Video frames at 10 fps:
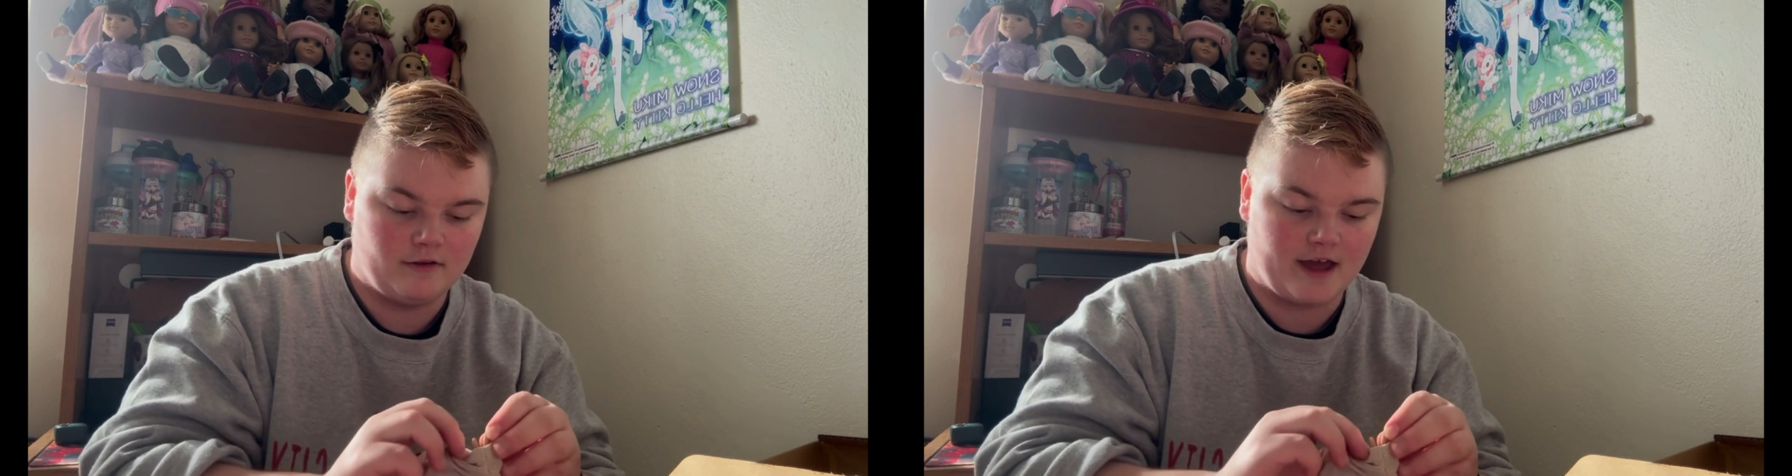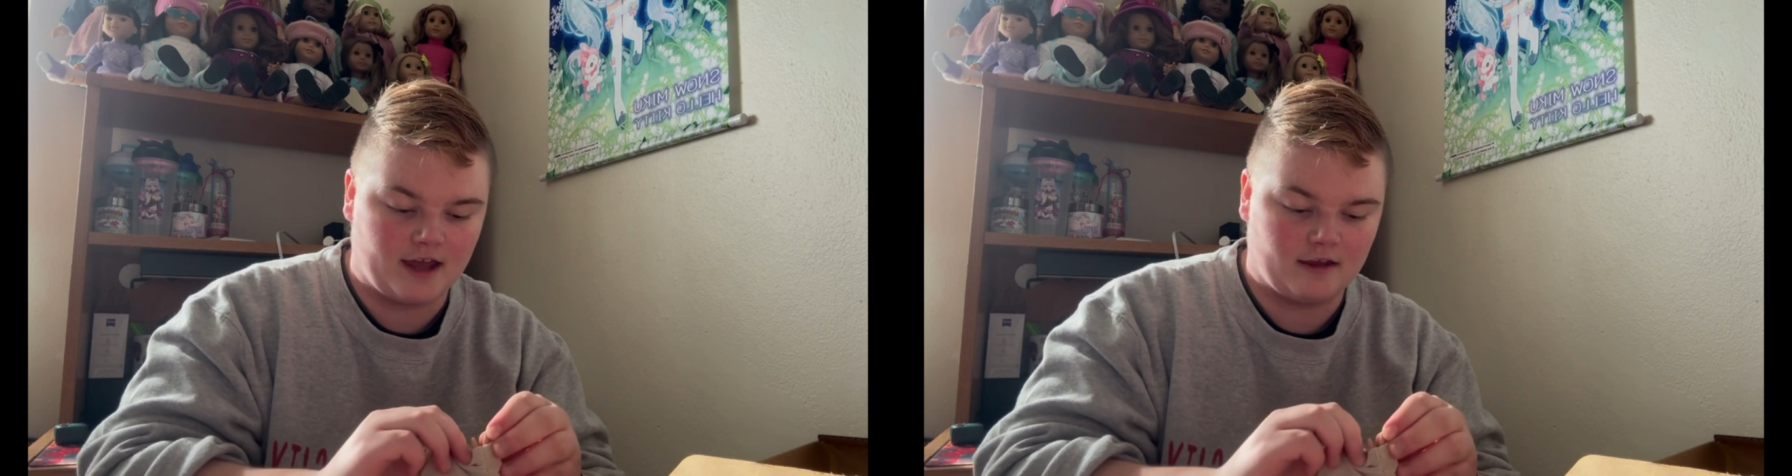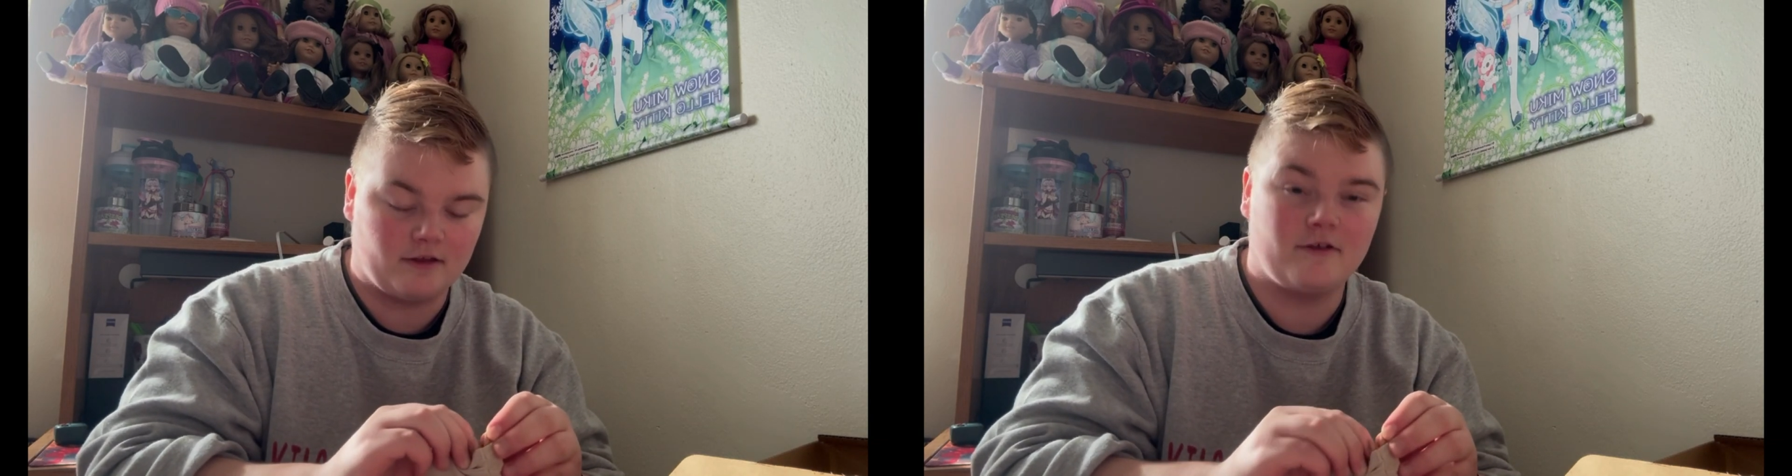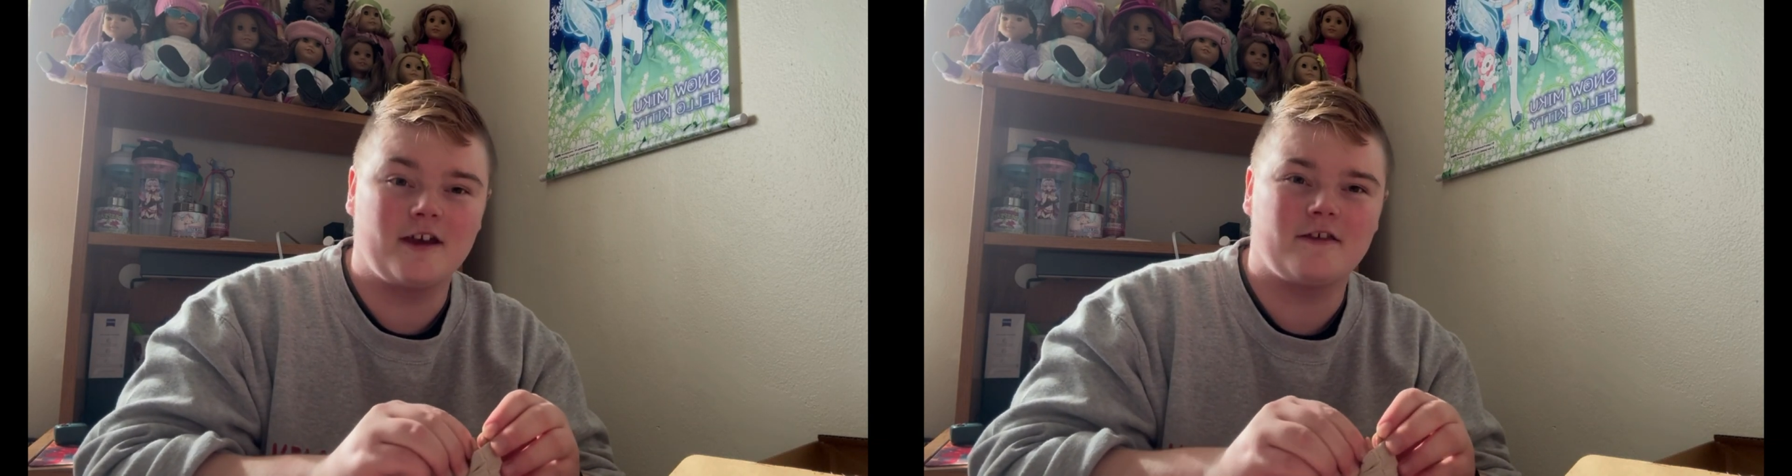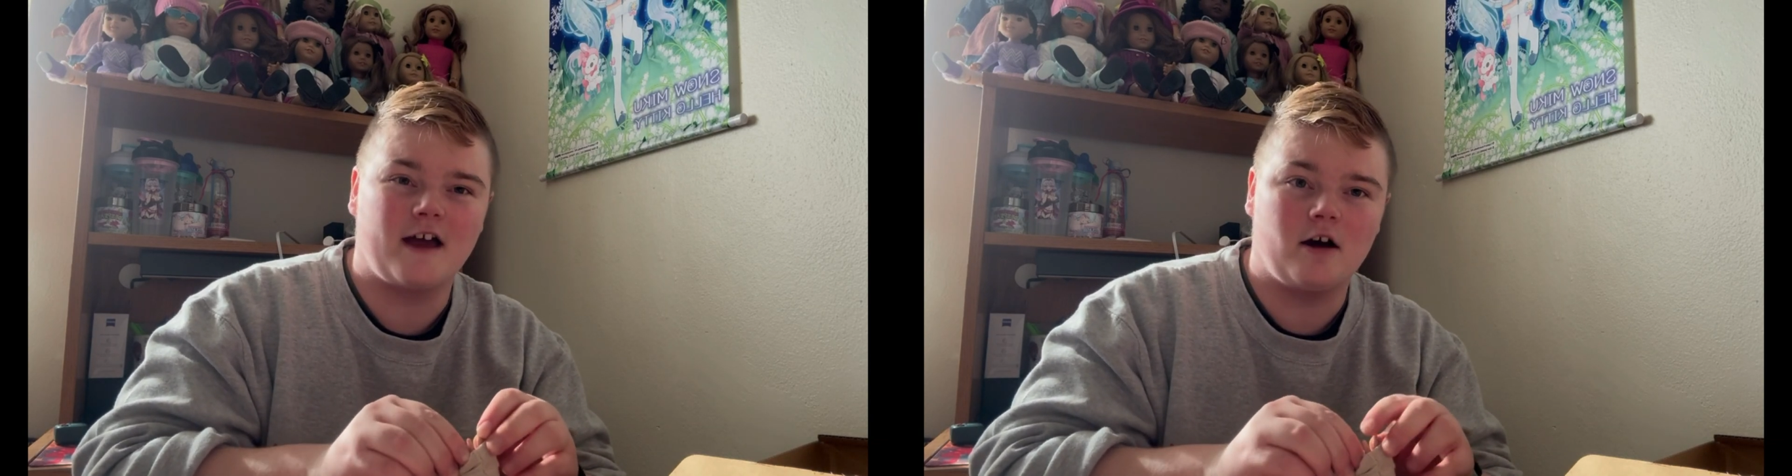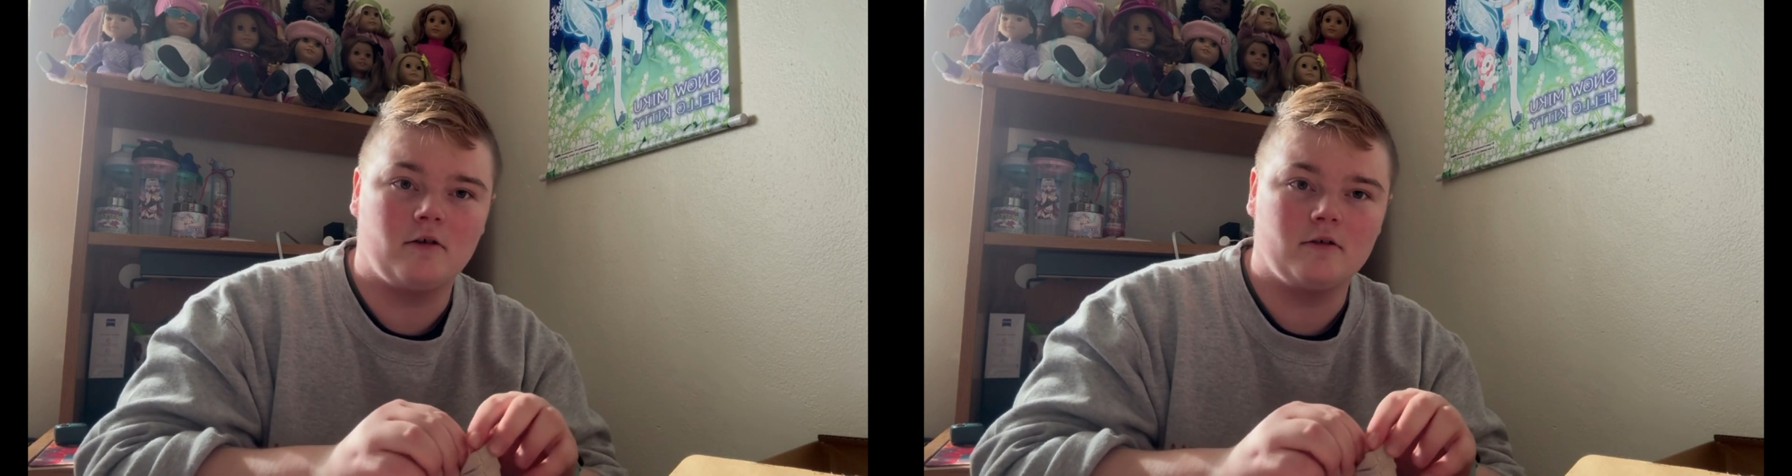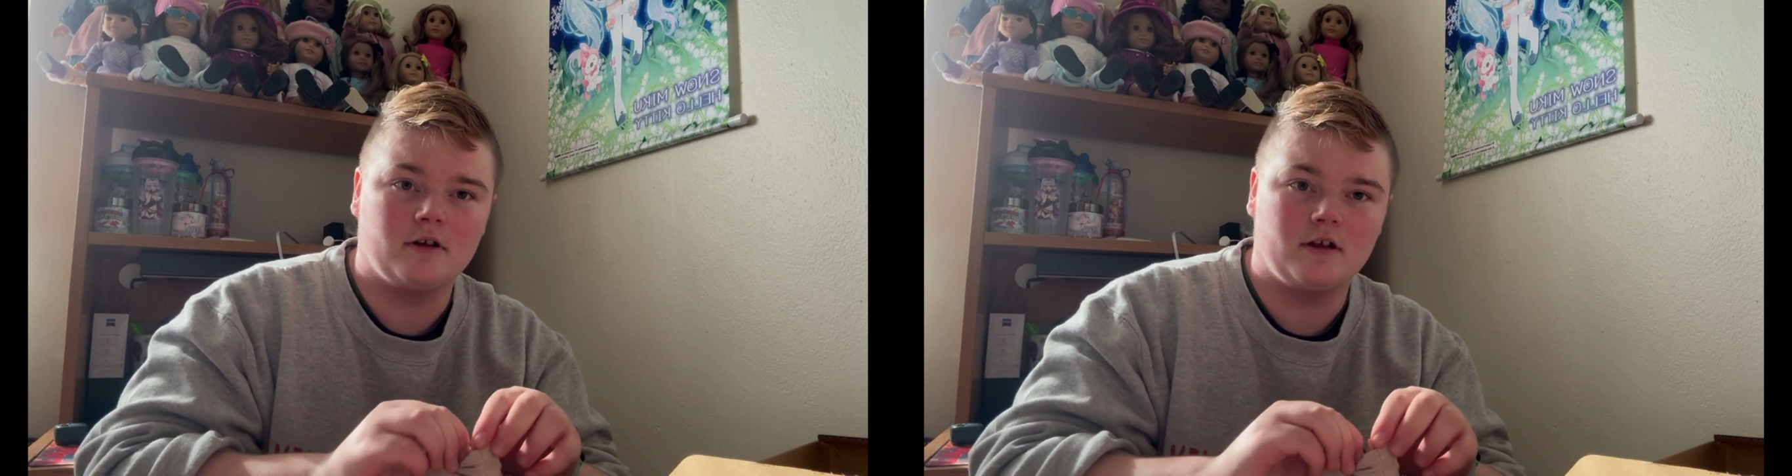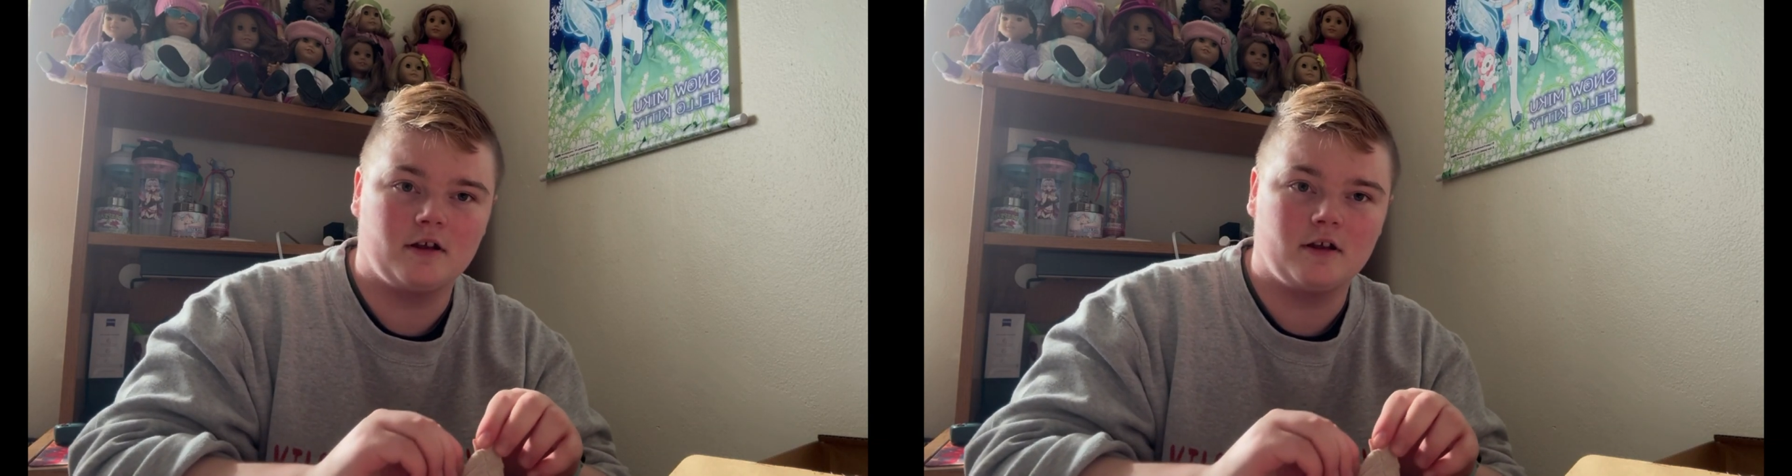that sticks out